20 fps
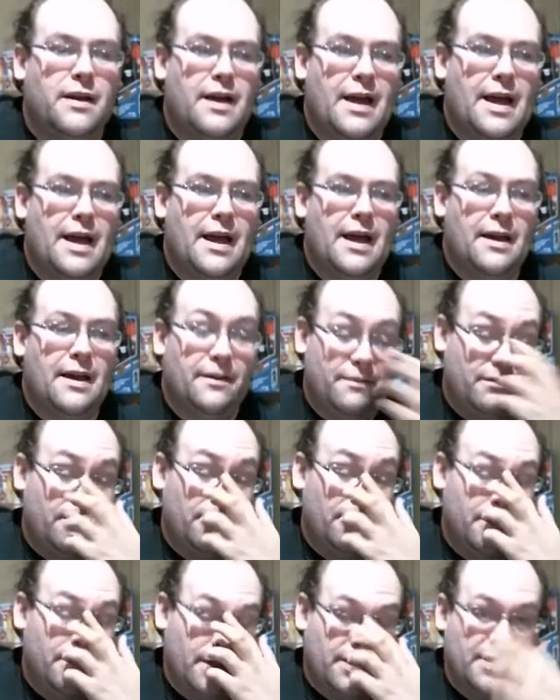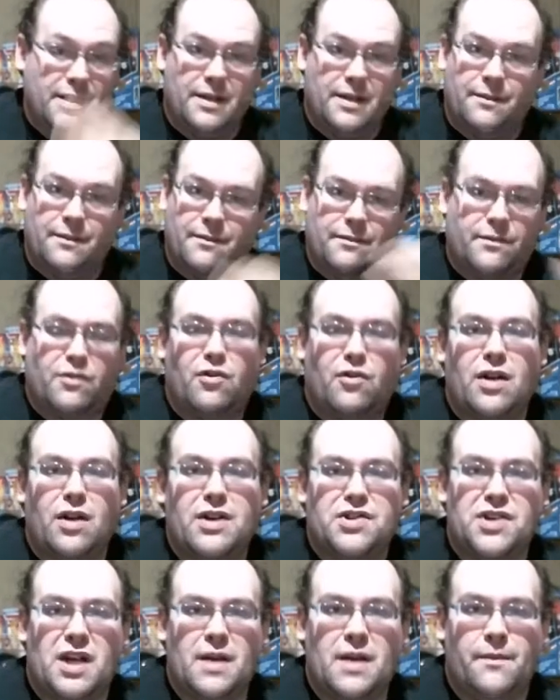and like I said,
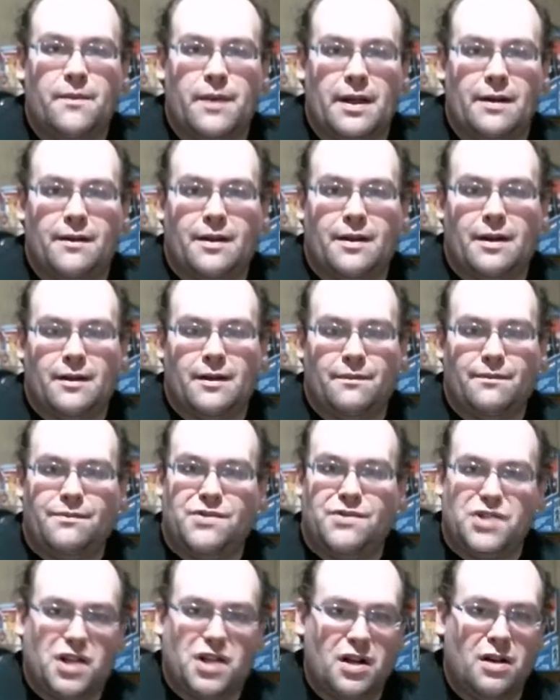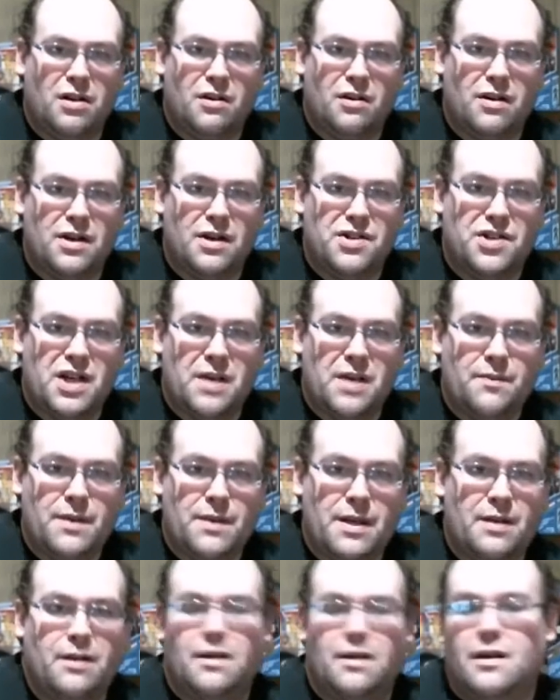Grand Champion, uh, Chikara Grand
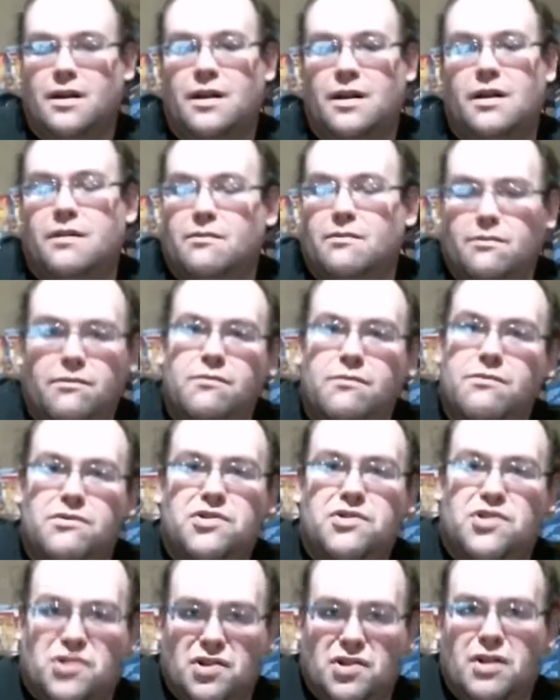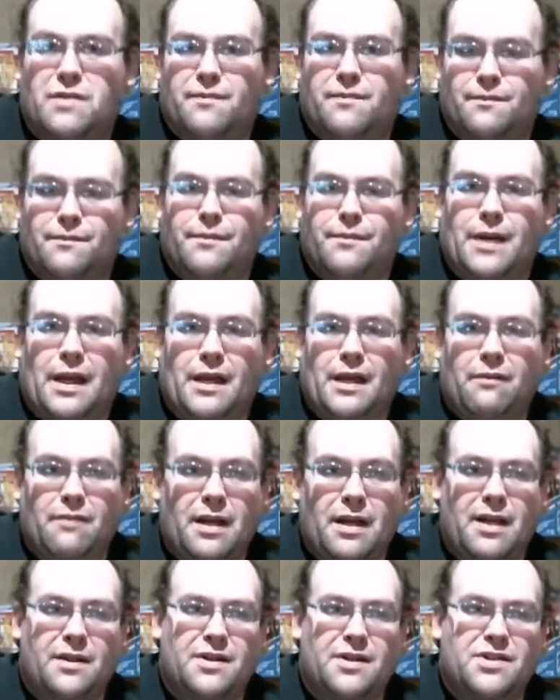Champion should be
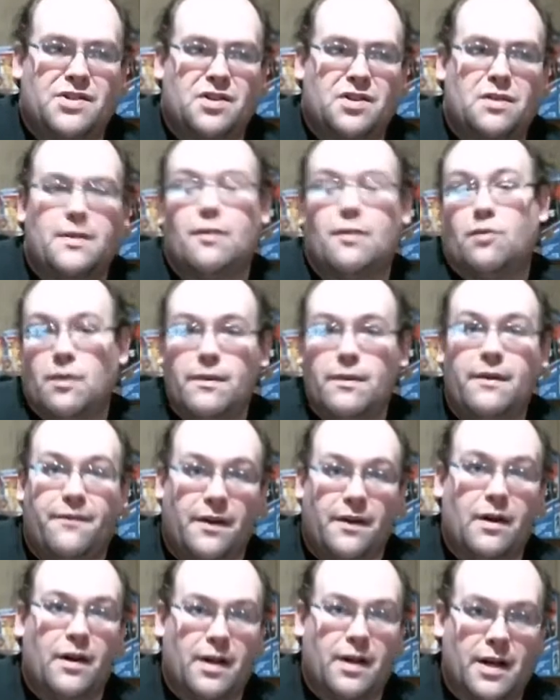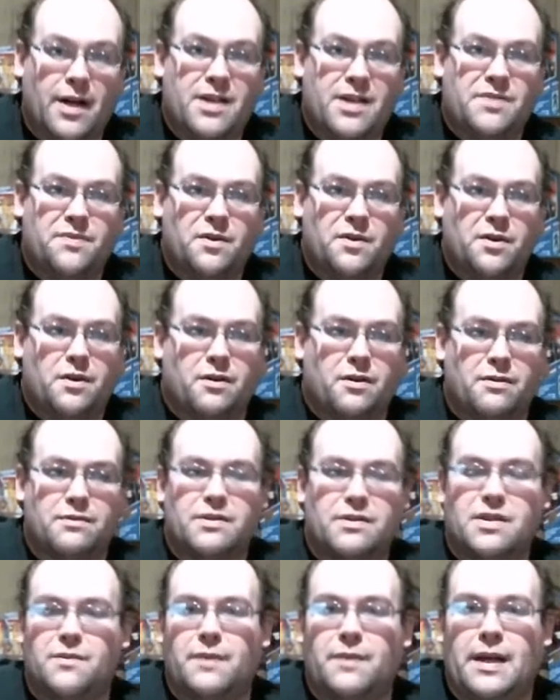in this tournament. Would be very nice for her
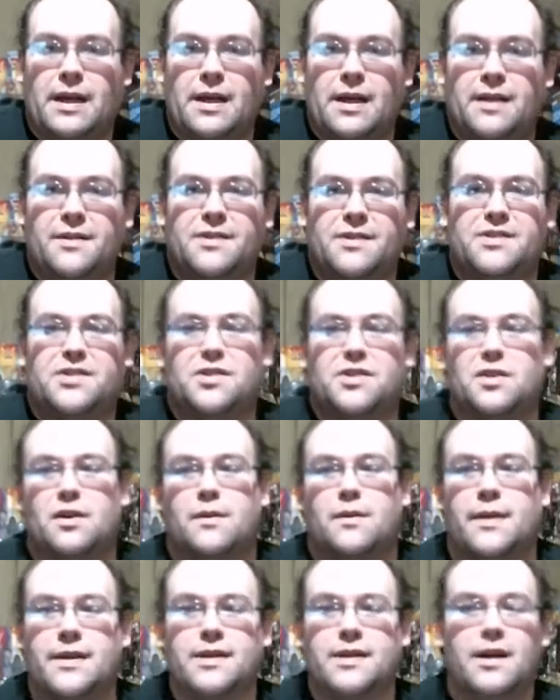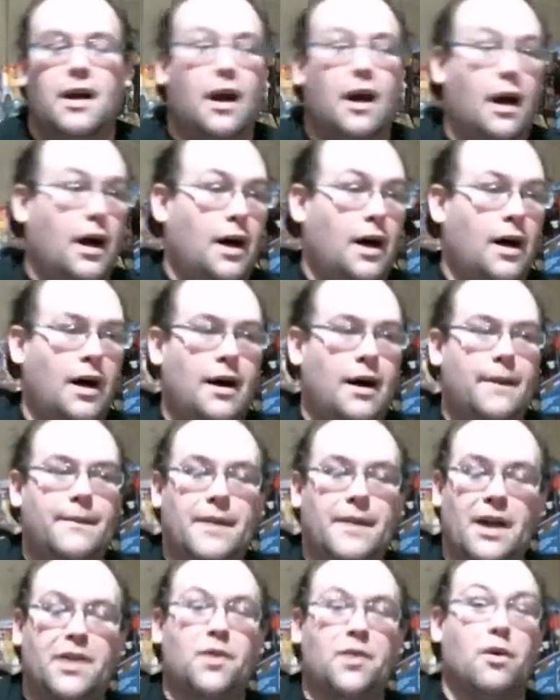to be in this tournament. Um,
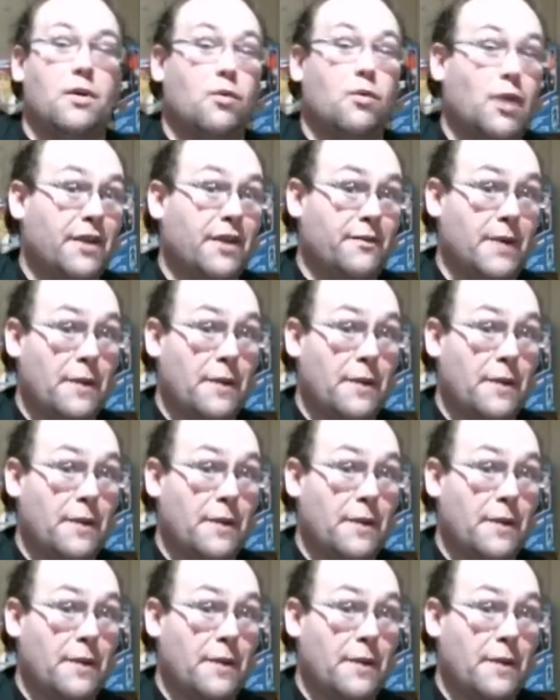another one, one of my